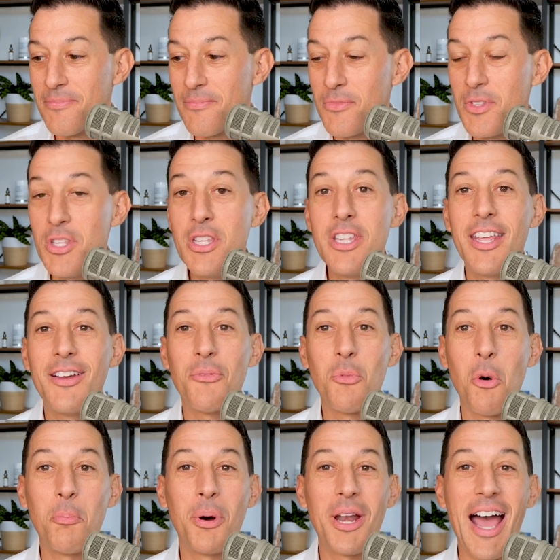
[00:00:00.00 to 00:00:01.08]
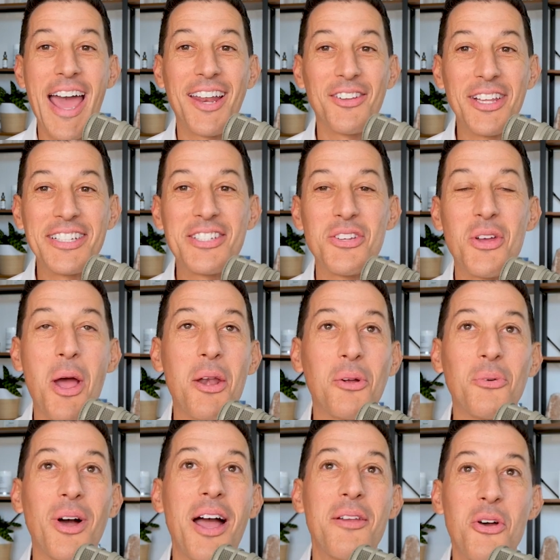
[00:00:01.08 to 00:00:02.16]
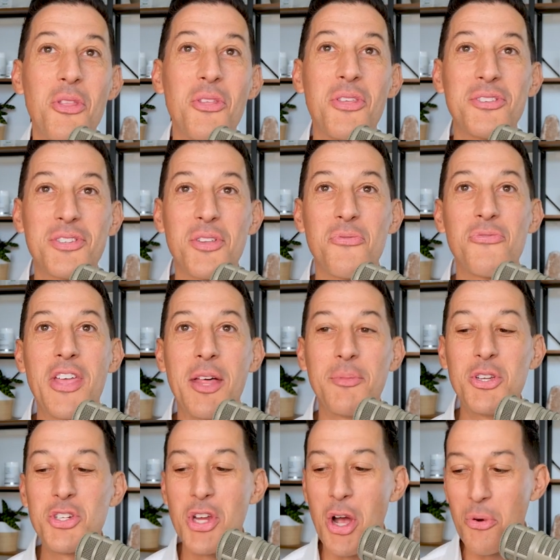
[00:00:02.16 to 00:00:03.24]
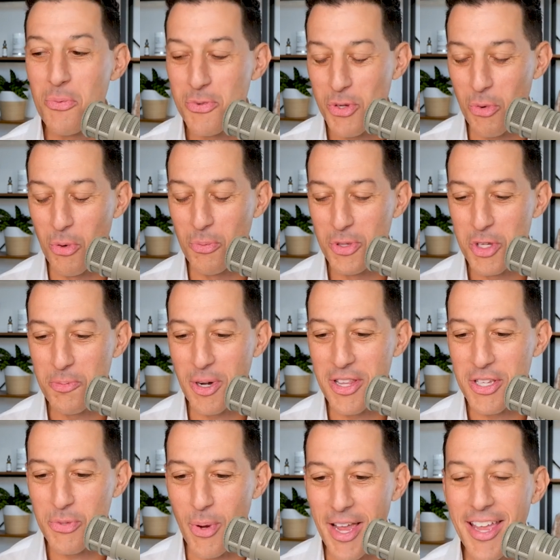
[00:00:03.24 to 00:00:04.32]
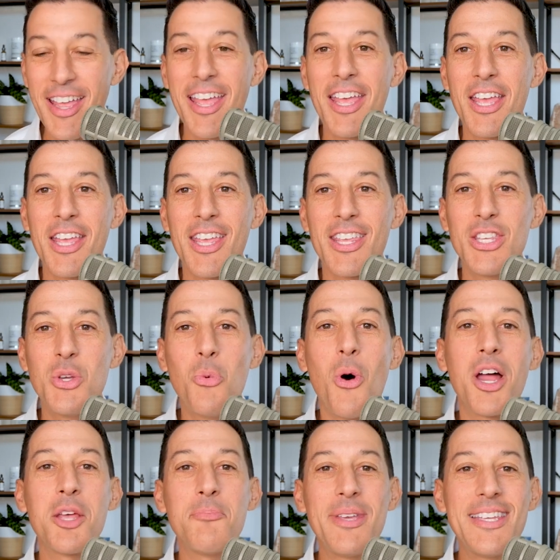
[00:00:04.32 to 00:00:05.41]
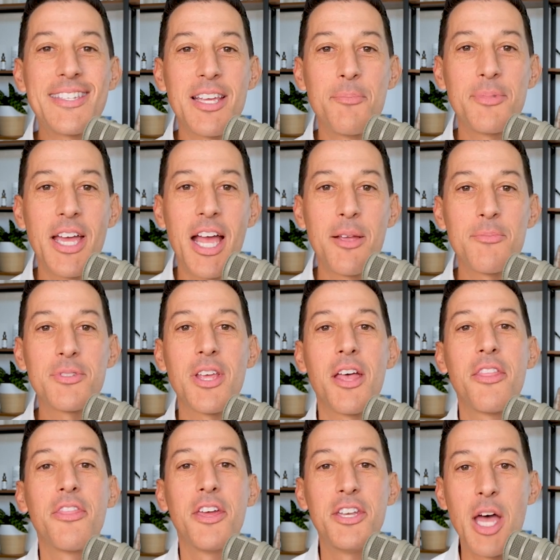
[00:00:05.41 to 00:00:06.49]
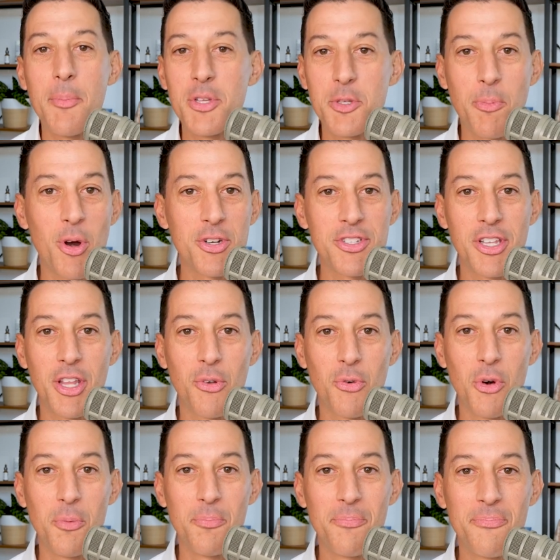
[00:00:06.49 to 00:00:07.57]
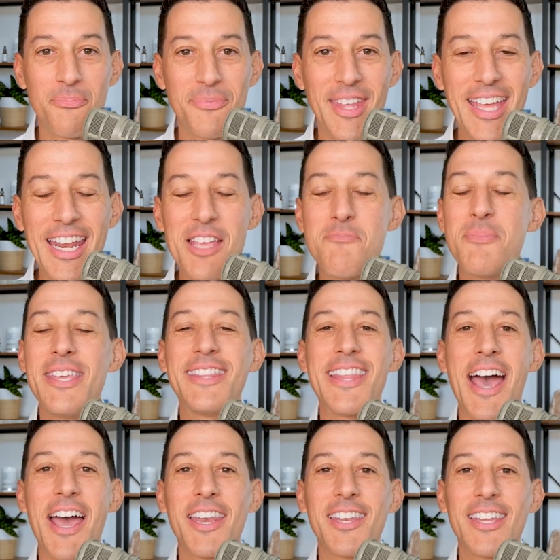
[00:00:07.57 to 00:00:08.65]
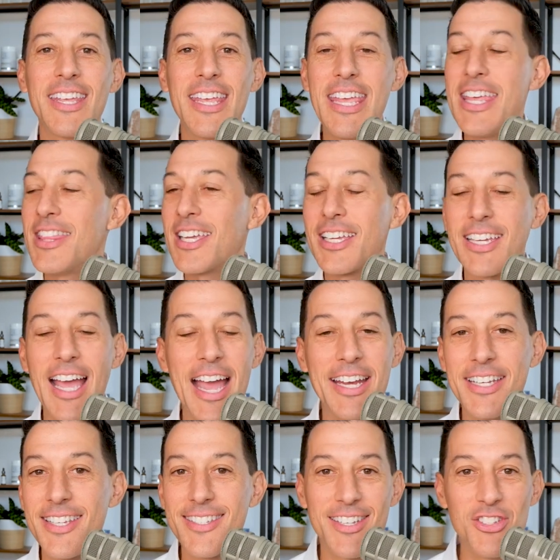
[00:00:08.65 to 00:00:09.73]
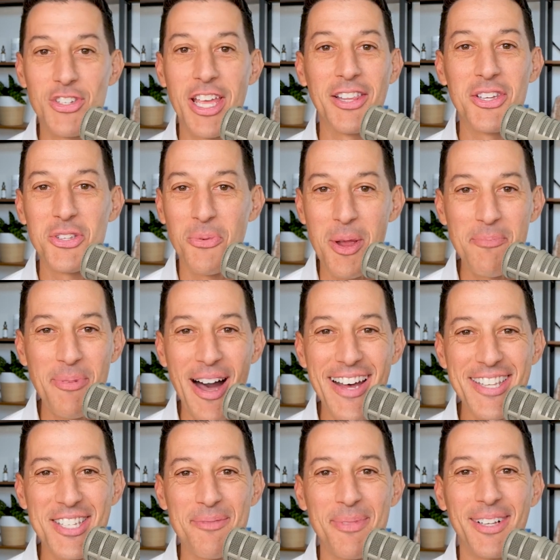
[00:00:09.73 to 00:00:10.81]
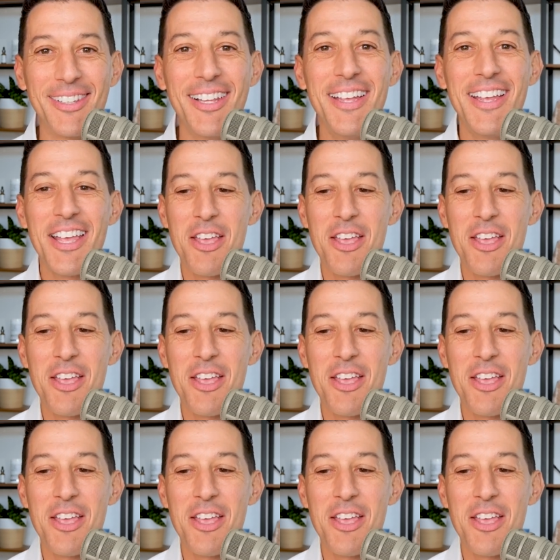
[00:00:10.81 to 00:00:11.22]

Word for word: We'll put, I don't like to, I don't, I know that this is a family show, so we'll just put it this way. You want to be sometimes the dumbest person in the room. And I mean that in the kindest and gentlest way possible.